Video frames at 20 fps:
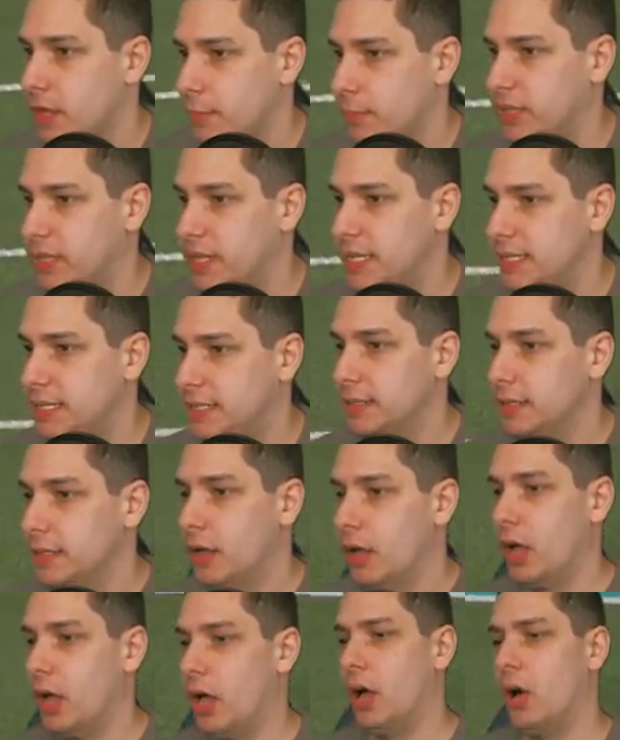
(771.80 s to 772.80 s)
please.
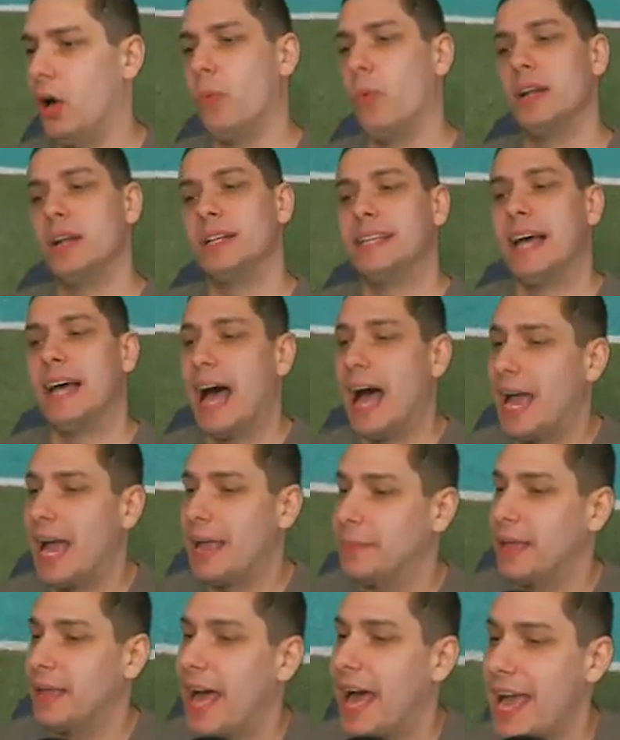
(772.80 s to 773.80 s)
Oh, one
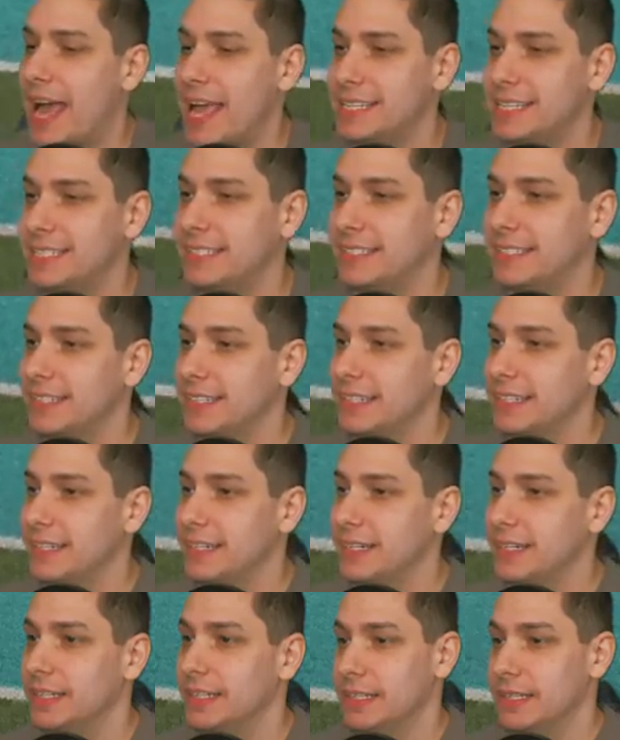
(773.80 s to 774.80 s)
time, guys.
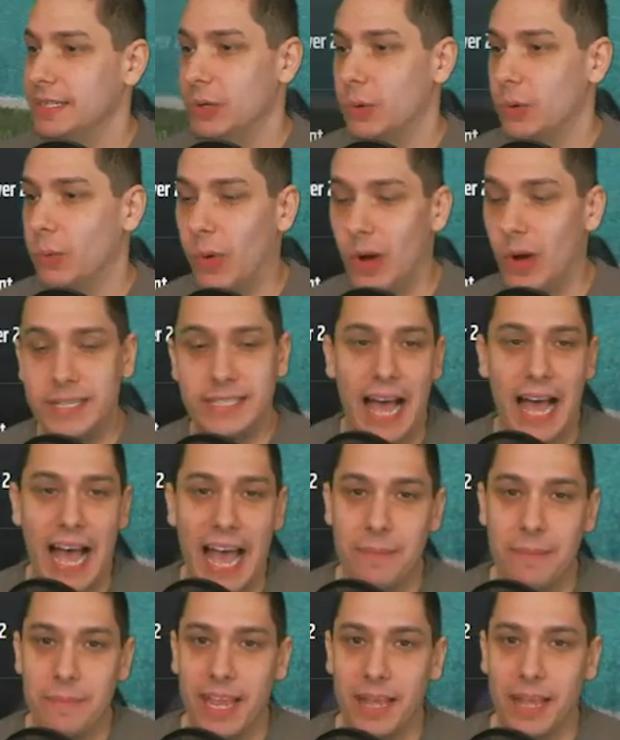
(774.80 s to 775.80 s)
One
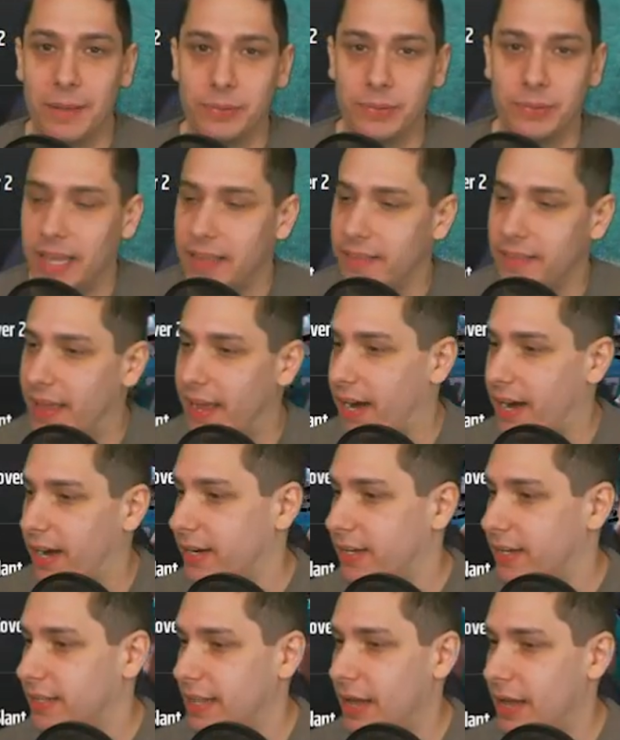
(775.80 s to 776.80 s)
time make a play there.
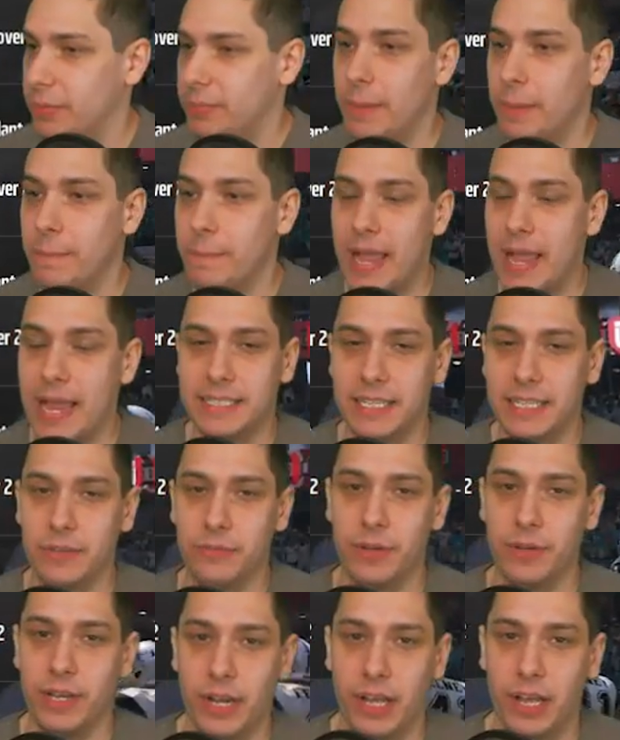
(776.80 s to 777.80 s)
That would be amazing if
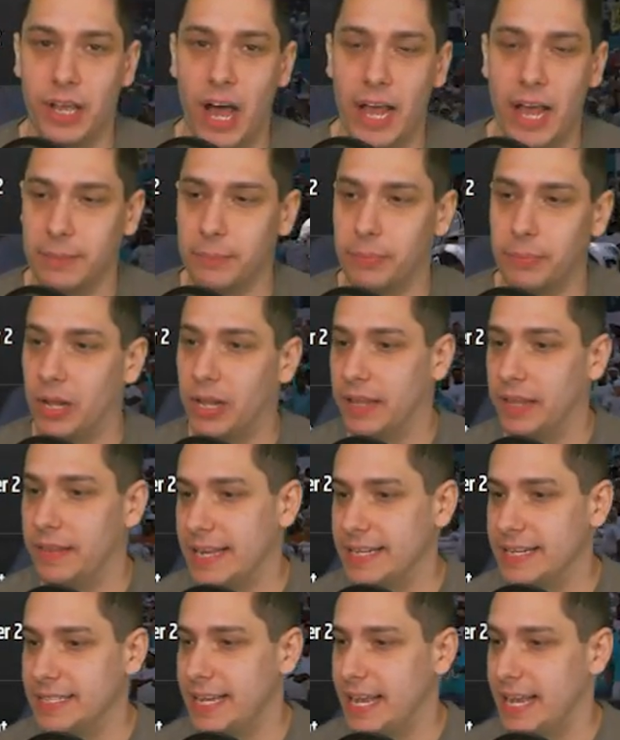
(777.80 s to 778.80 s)
we could have caught the ball on
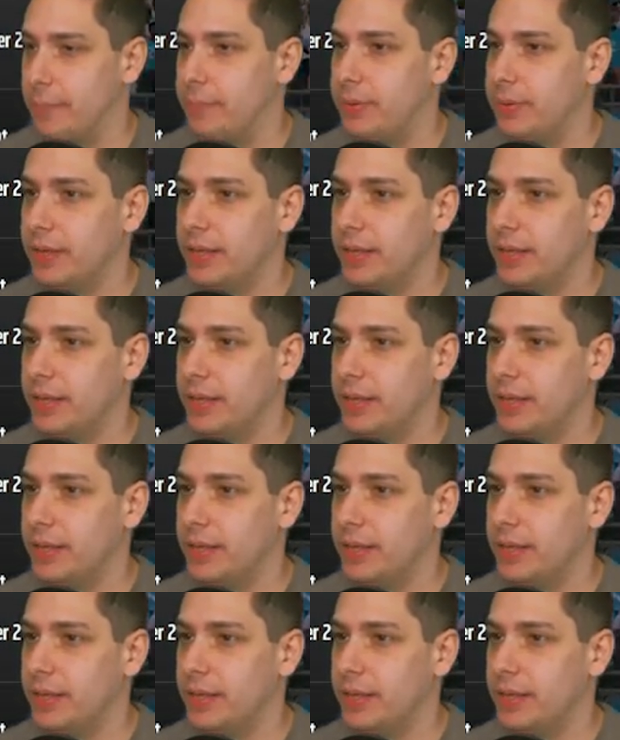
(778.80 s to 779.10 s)
that tip.